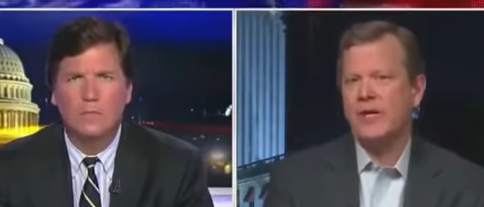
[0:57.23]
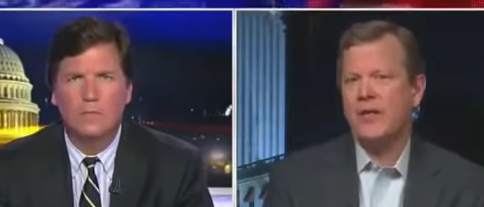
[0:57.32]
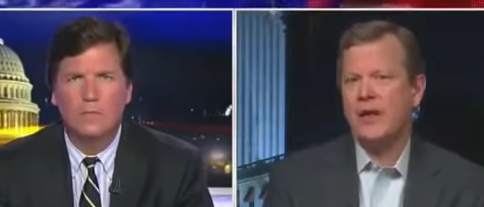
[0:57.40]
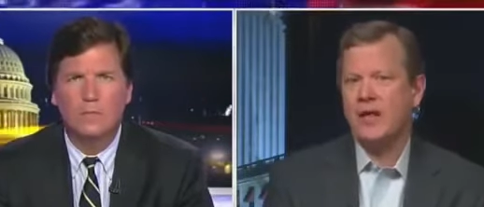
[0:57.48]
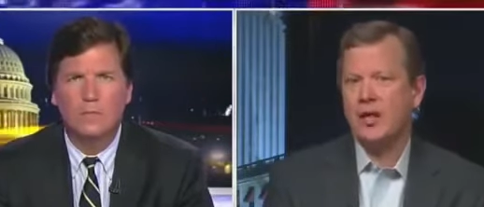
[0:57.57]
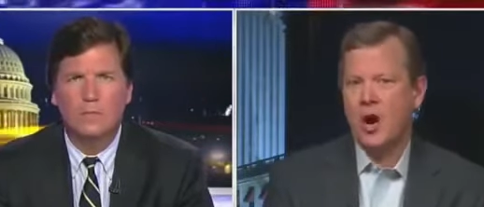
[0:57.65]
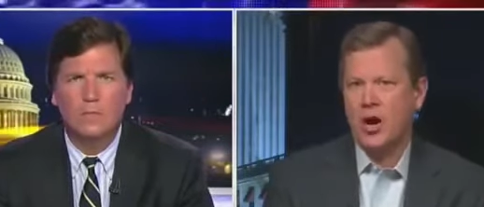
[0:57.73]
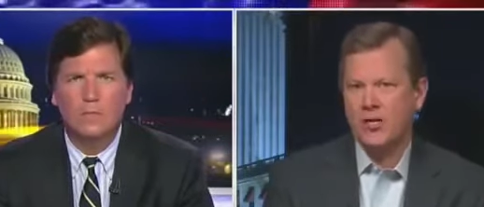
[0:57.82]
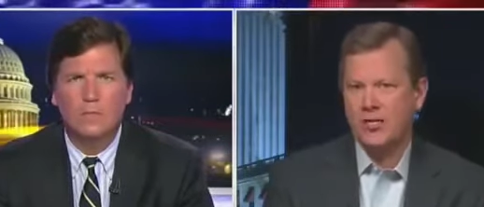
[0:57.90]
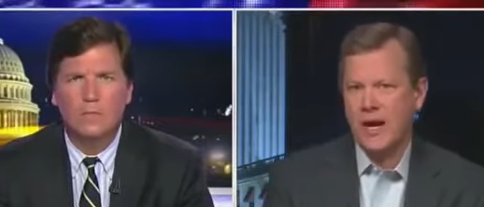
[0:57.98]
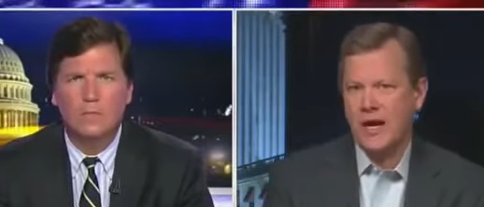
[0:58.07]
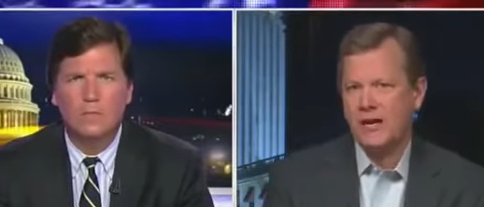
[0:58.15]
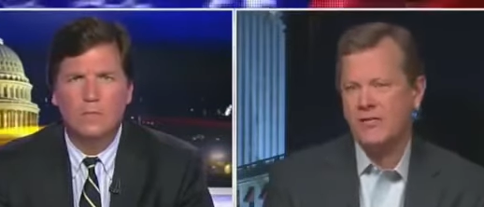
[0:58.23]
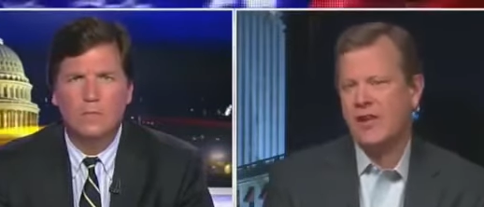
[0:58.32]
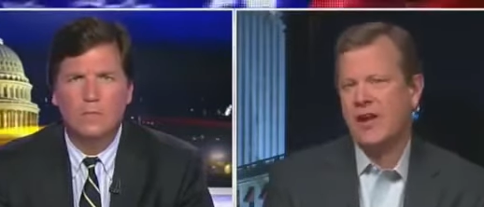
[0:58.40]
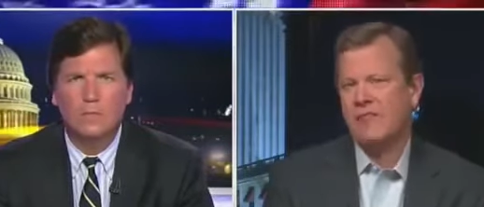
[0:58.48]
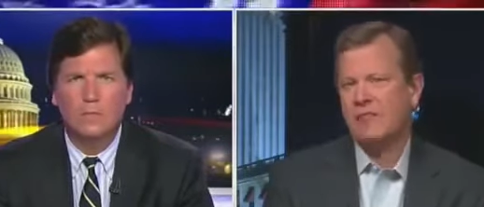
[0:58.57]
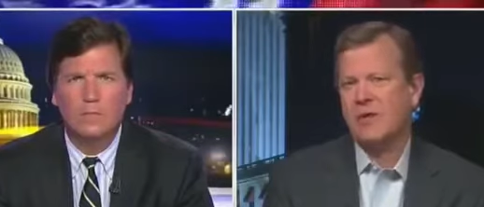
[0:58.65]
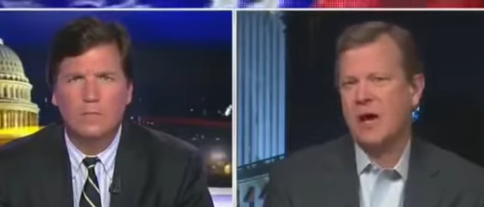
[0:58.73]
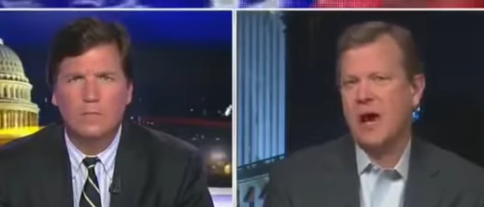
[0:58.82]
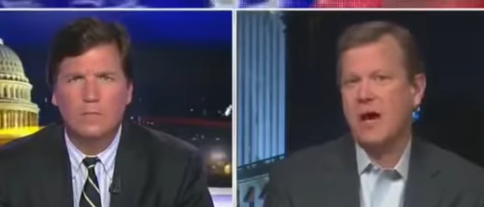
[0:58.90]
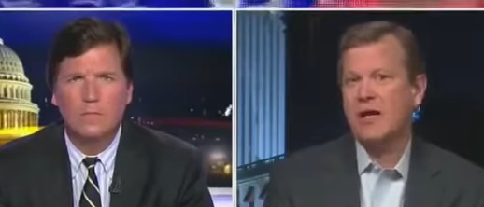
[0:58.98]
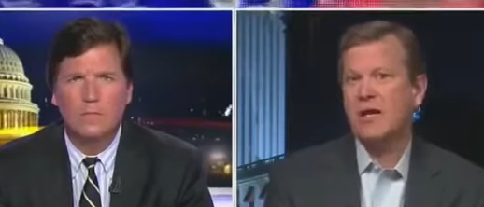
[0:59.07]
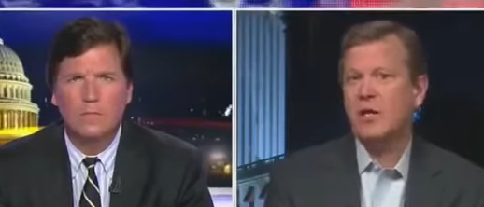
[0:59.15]
Speaker 1: that he contacted the
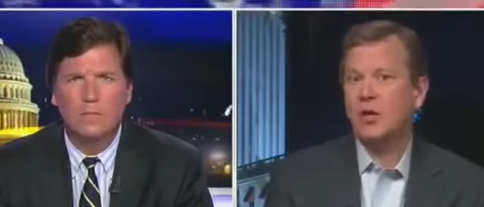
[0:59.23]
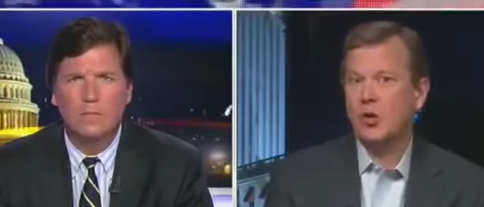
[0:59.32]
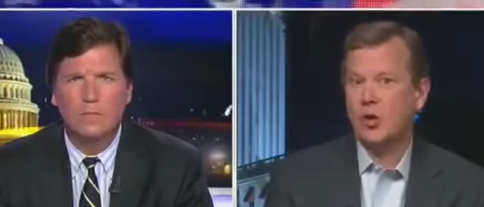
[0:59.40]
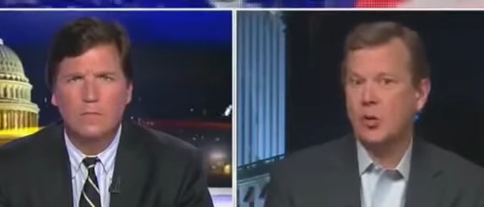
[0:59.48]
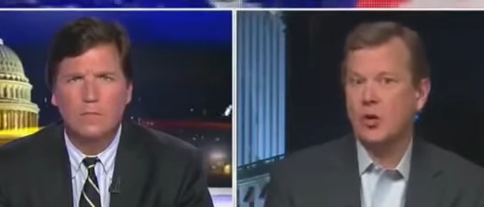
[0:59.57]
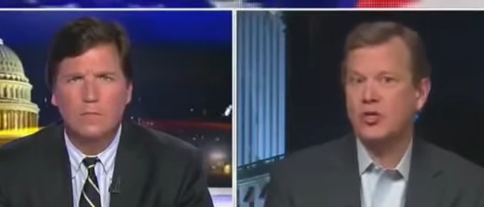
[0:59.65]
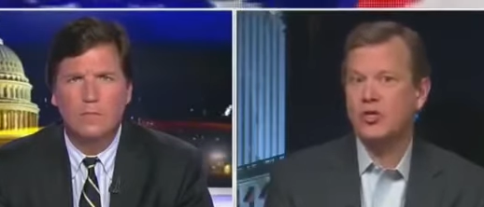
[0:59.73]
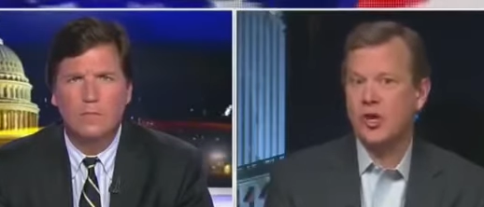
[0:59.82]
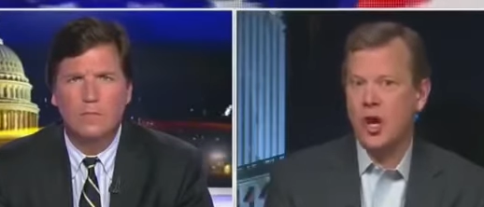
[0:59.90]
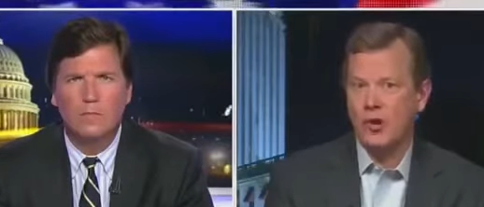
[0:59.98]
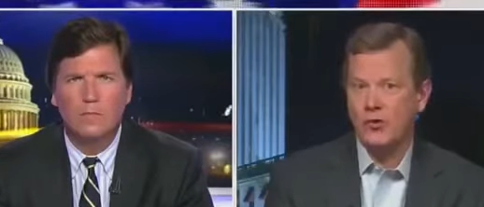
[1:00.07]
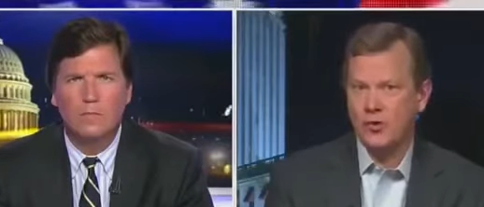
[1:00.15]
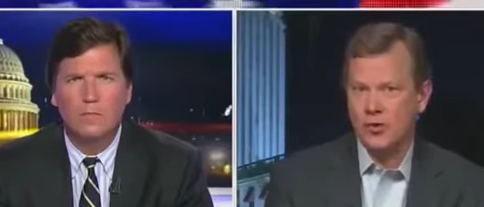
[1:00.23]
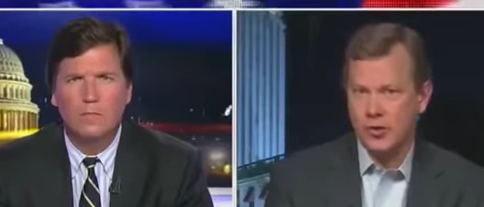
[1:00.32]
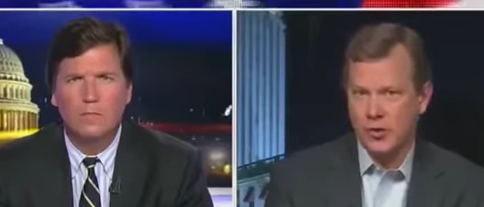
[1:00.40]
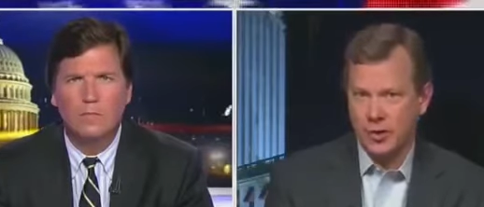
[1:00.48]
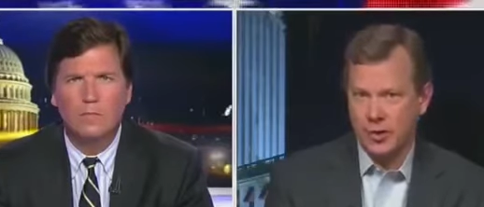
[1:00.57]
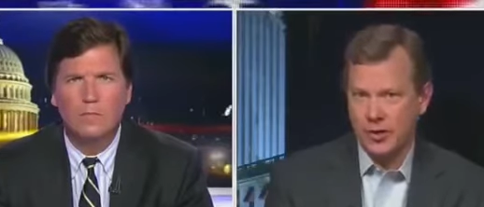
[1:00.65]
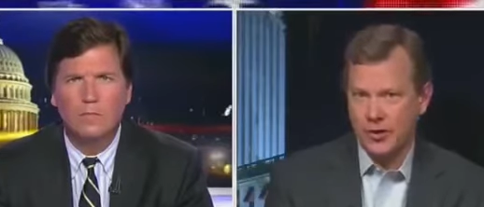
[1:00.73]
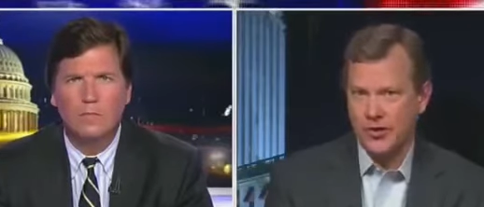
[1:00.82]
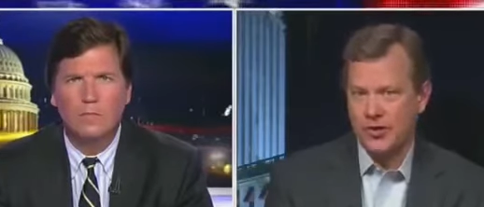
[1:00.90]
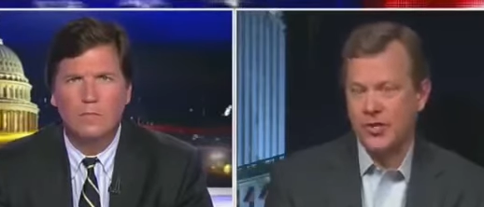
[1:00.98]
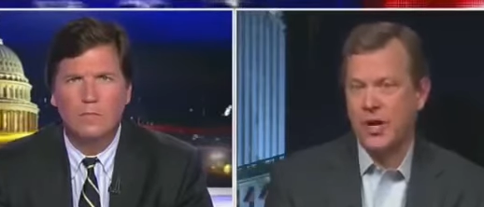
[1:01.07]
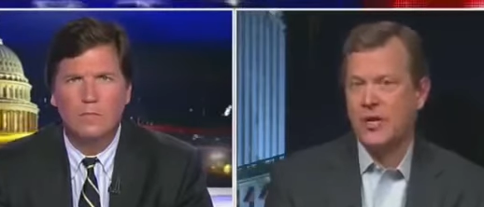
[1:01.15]
FBI, he encouraged other
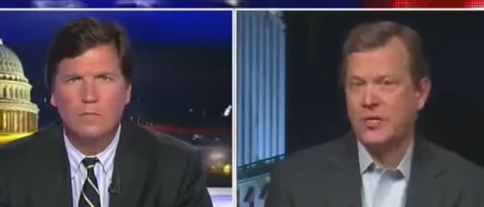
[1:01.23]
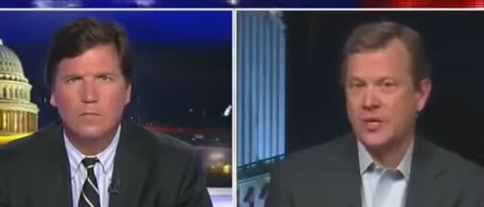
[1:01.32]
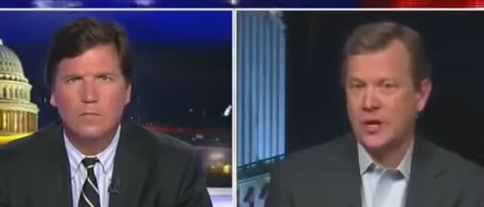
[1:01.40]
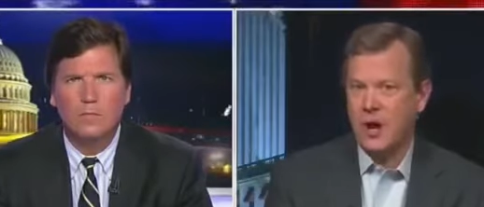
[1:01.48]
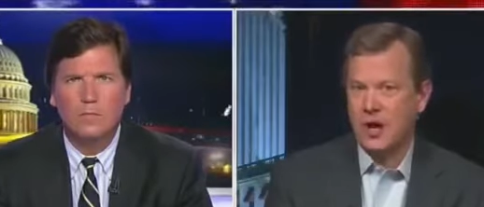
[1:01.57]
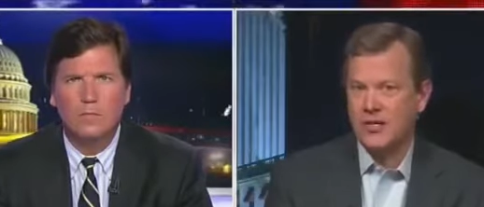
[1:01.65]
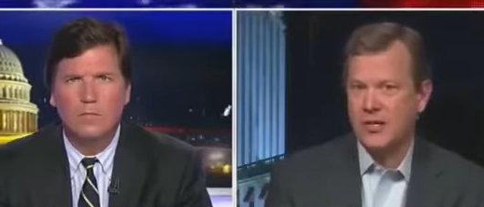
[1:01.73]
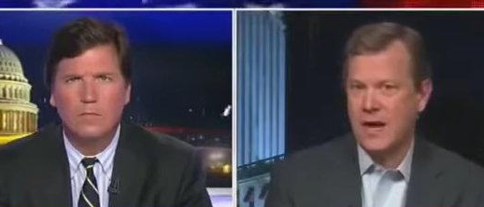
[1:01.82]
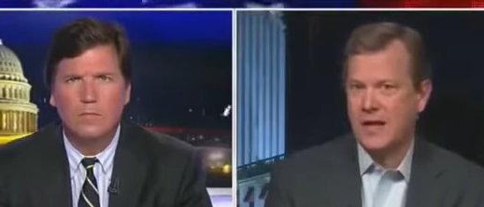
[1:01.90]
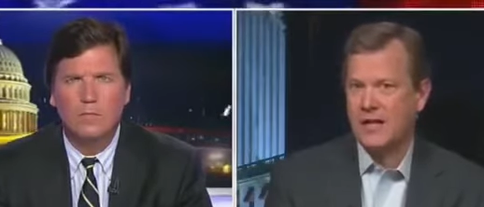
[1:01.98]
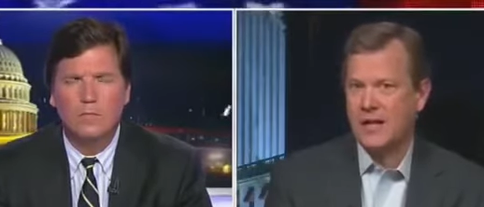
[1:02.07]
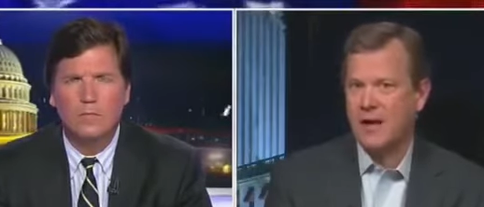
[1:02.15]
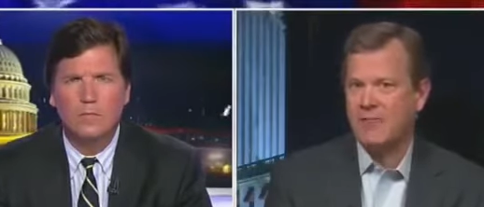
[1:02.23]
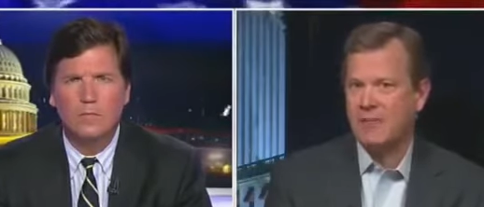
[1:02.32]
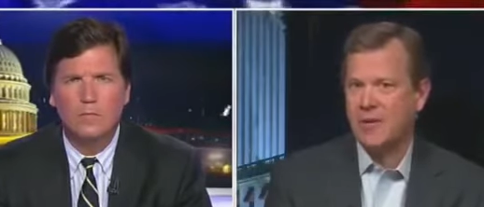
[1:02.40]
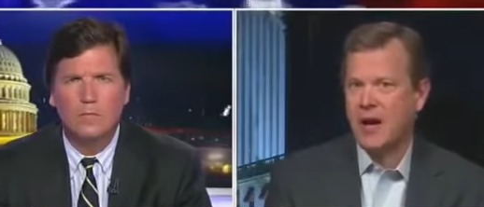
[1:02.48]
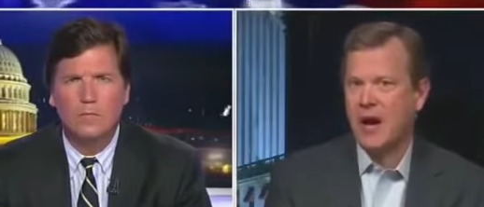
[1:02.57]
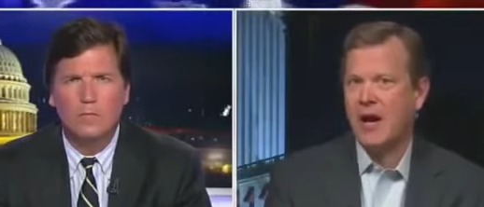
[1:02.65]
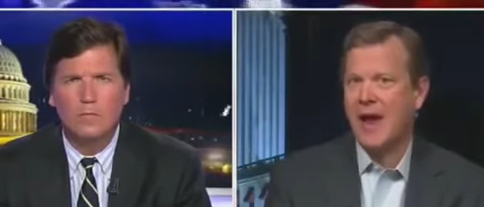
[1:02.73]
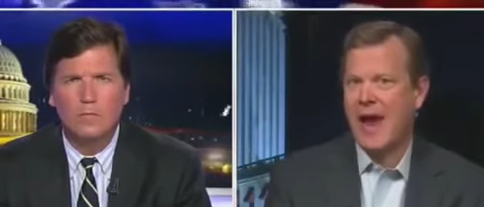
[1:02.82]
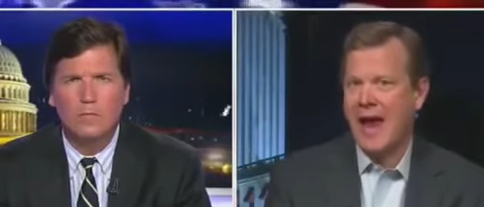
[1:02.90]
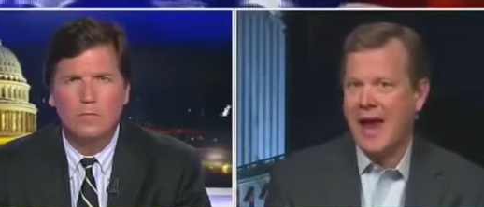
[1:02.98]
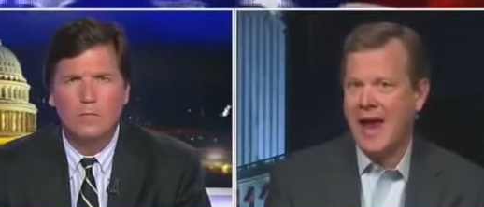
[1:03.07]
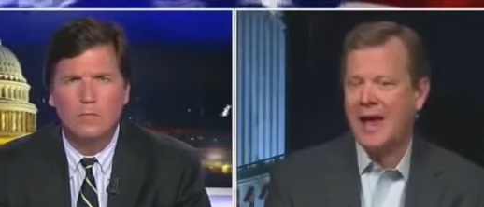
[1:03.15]
journalists to contact the FBI,
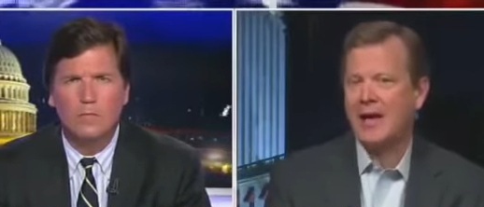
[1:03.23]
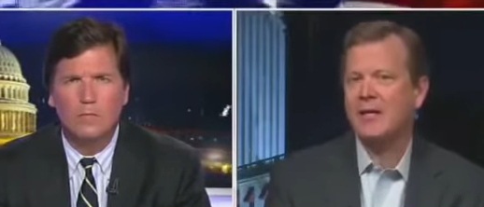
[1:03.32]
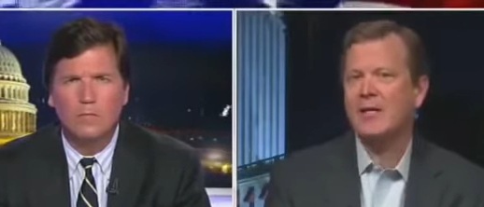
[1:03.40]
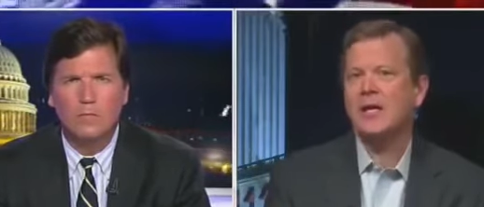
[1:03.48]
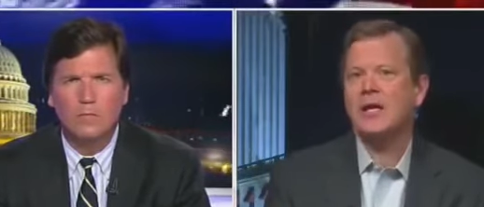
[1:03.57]
and